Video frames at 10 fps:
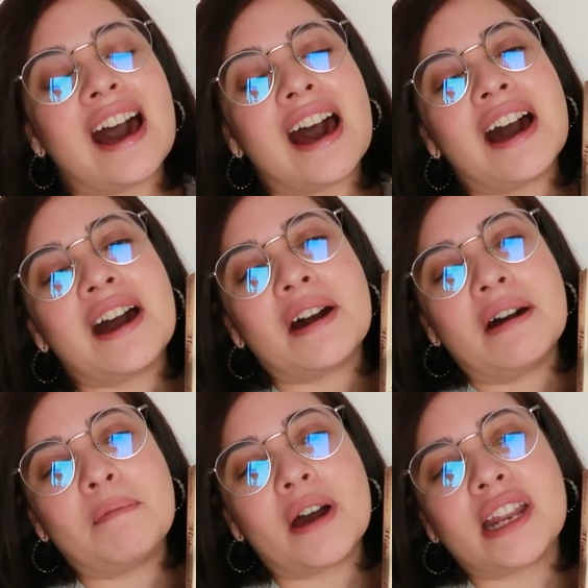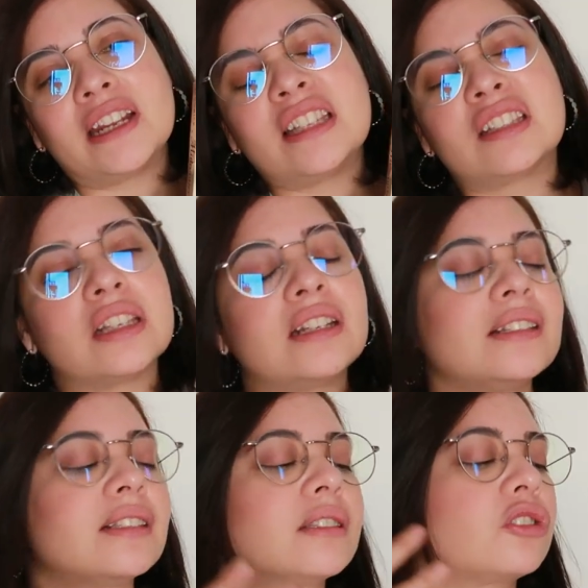But it
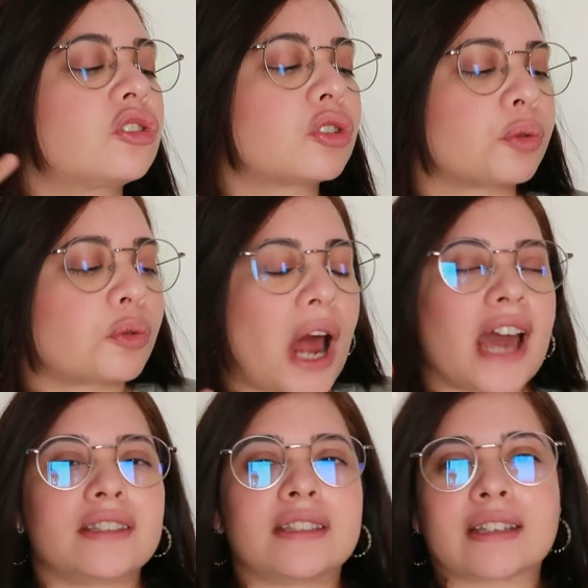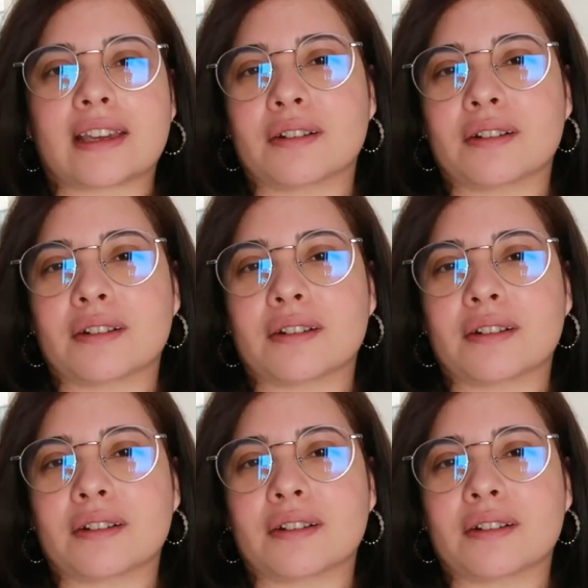is tragic